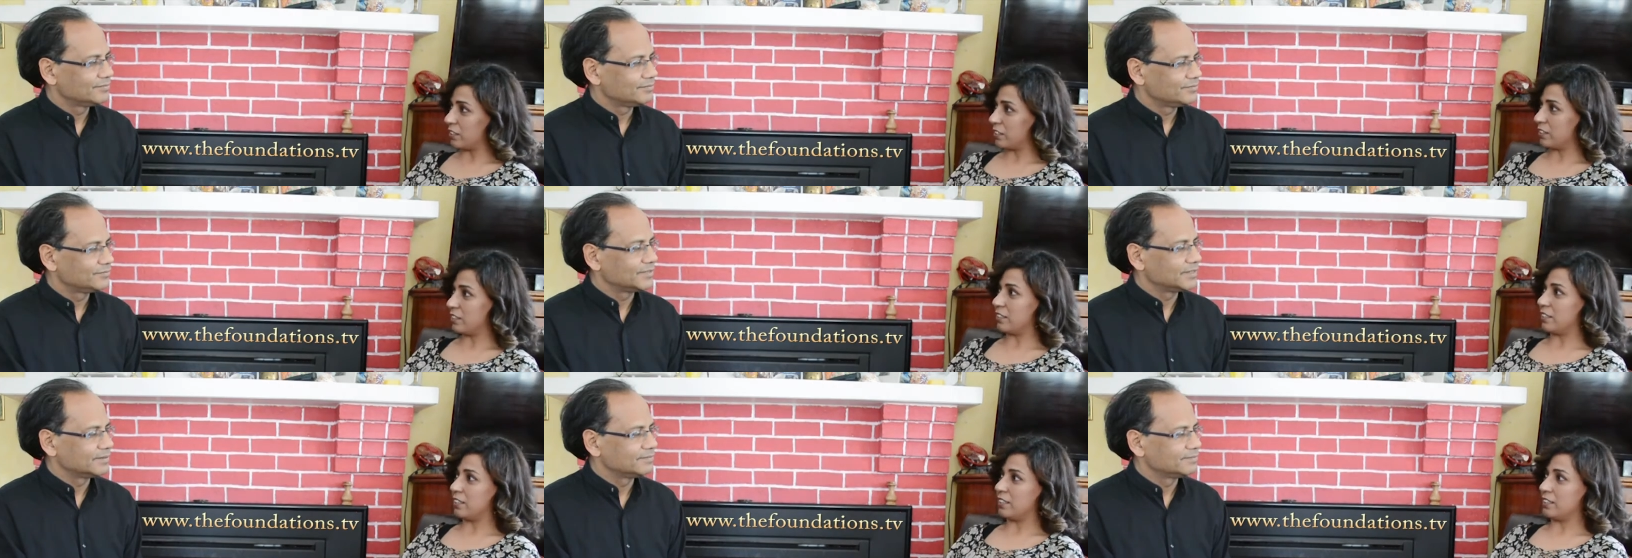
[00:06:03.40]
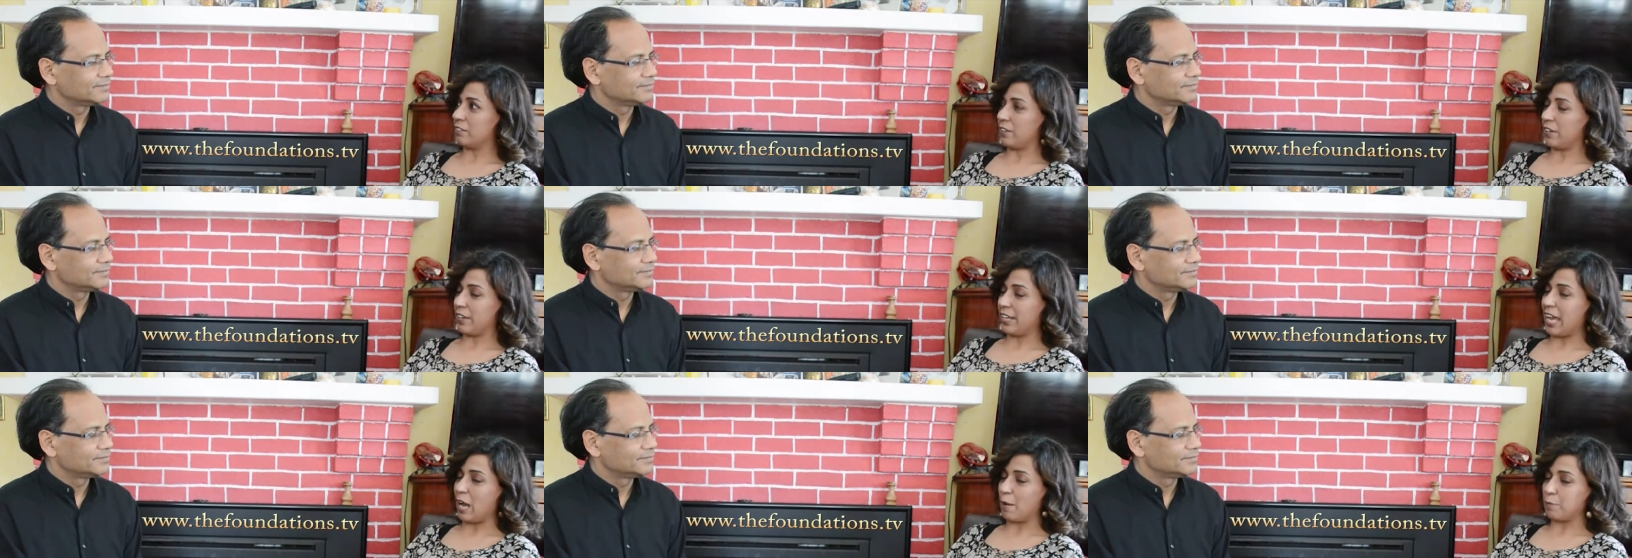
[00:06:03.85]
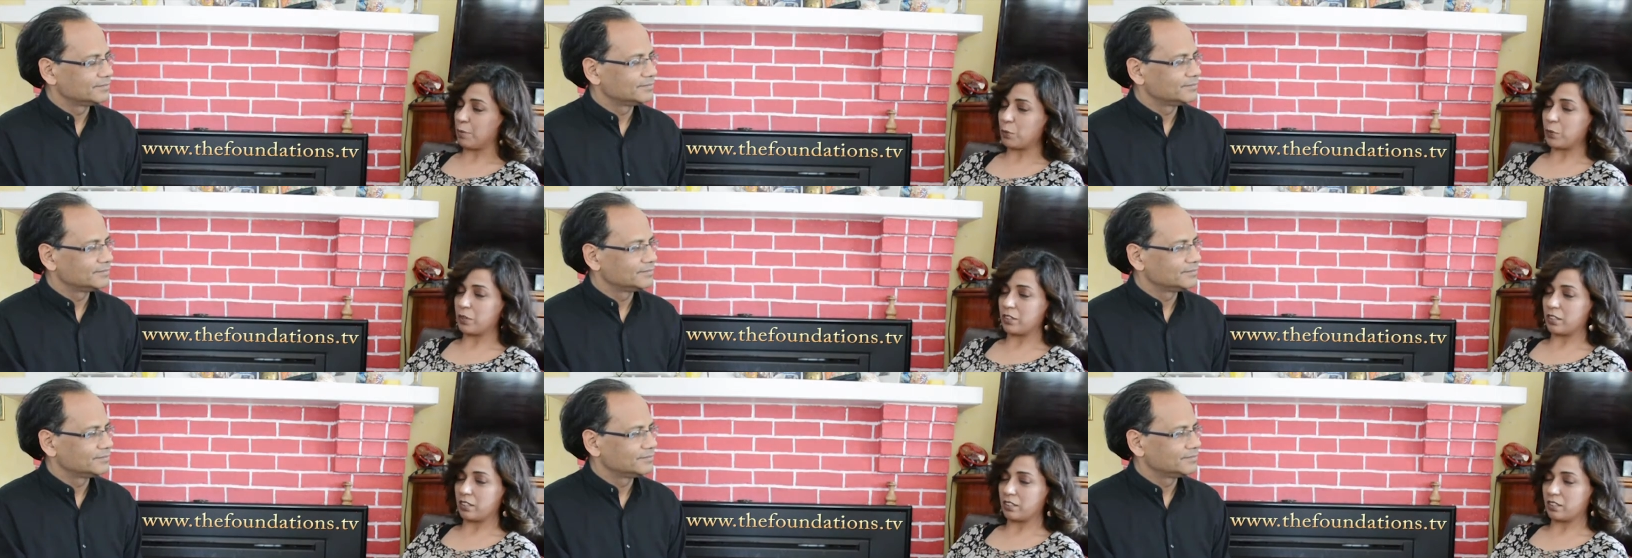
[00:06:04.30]
Speaker 1: and uh, right. uh, very happy
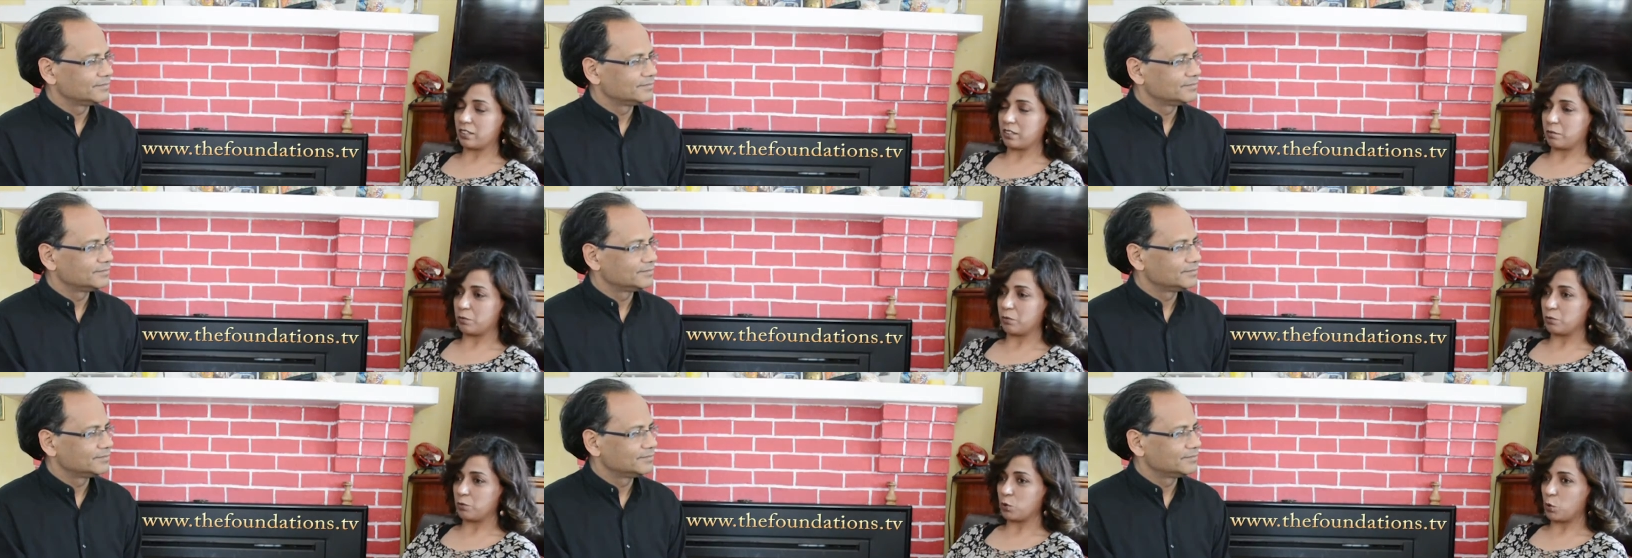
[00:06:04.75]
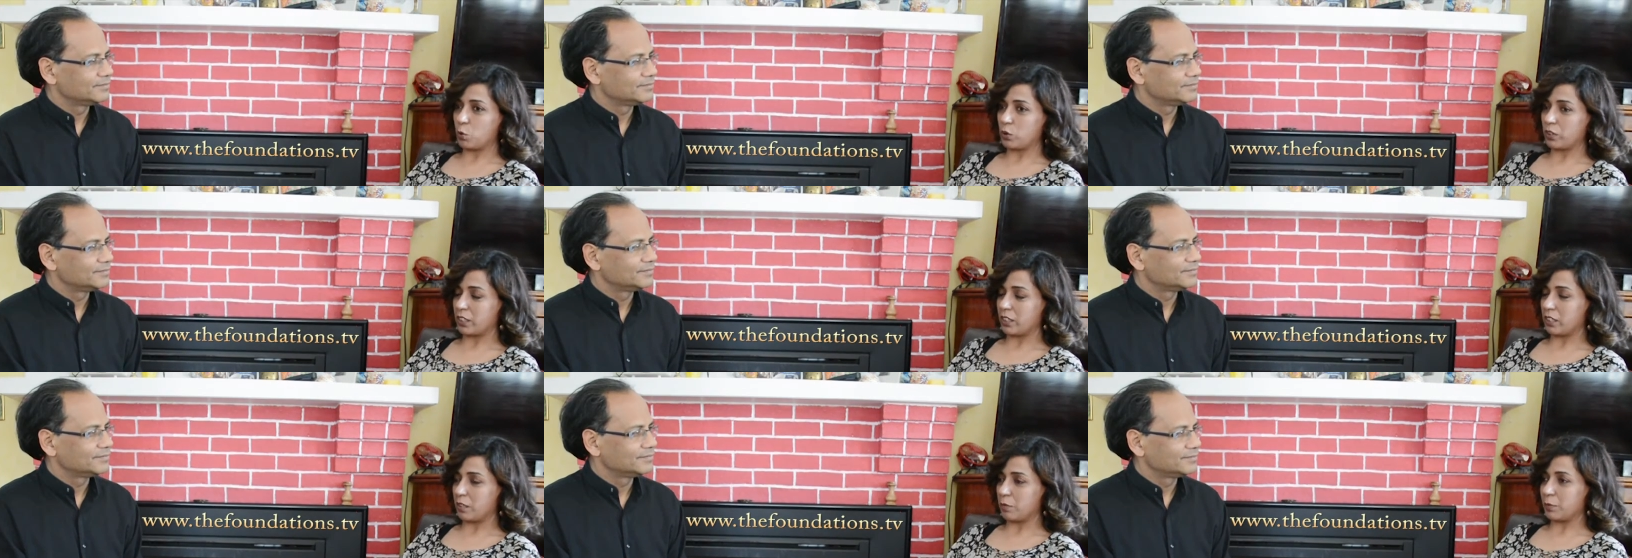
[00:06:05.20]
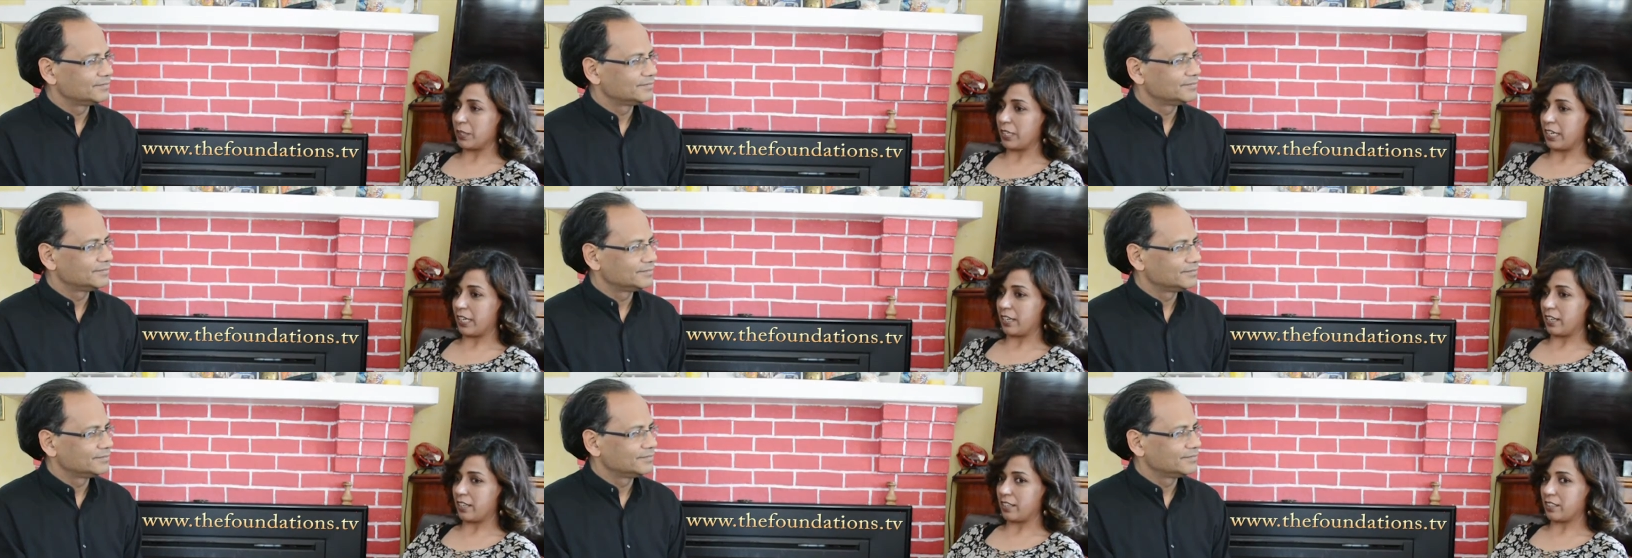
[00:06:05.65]
with the role that they're
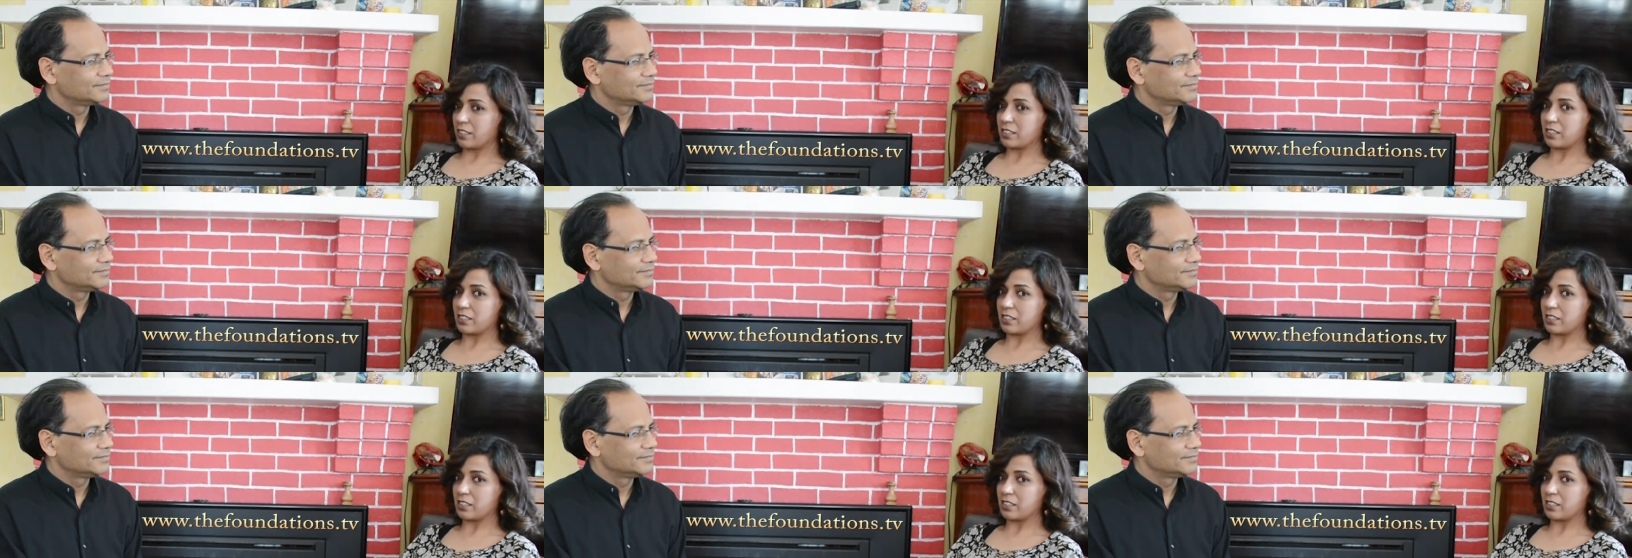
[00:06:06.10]
playing and